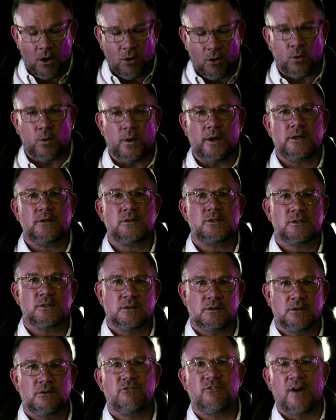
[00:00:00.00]
always
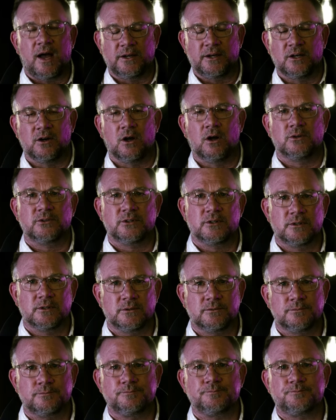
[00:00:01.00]
find an
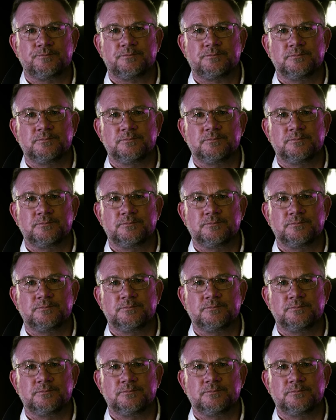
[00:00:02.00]
altar.